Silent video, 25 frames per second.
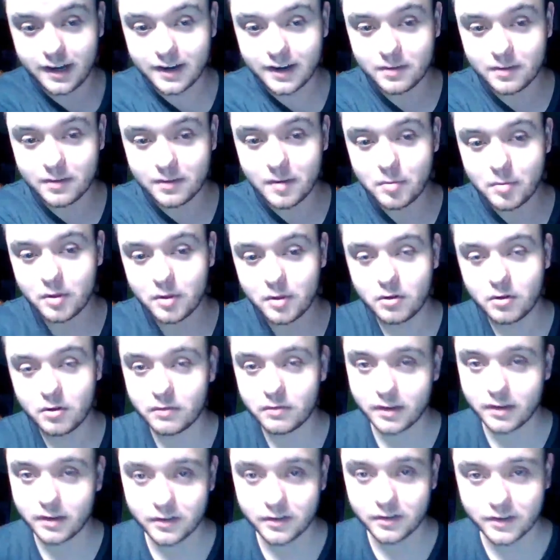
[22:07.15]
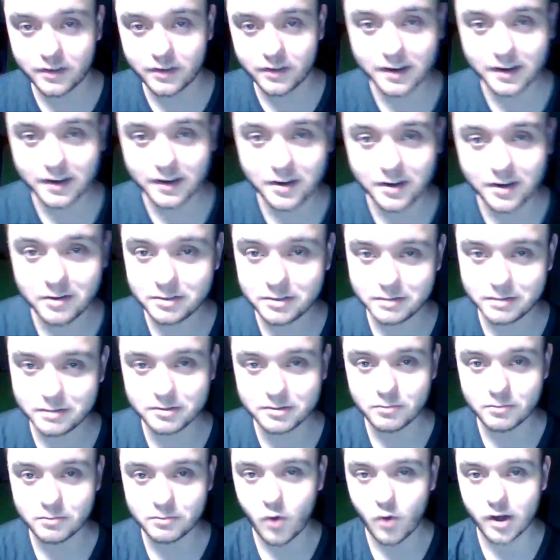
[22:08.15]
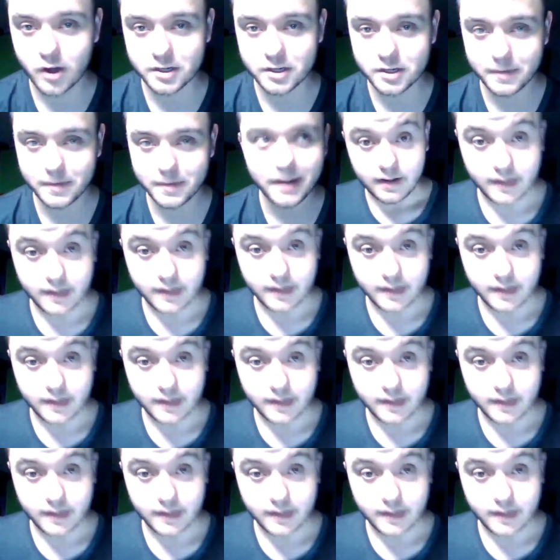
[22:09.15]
next to my pillow over there a second ago. She was just watching me.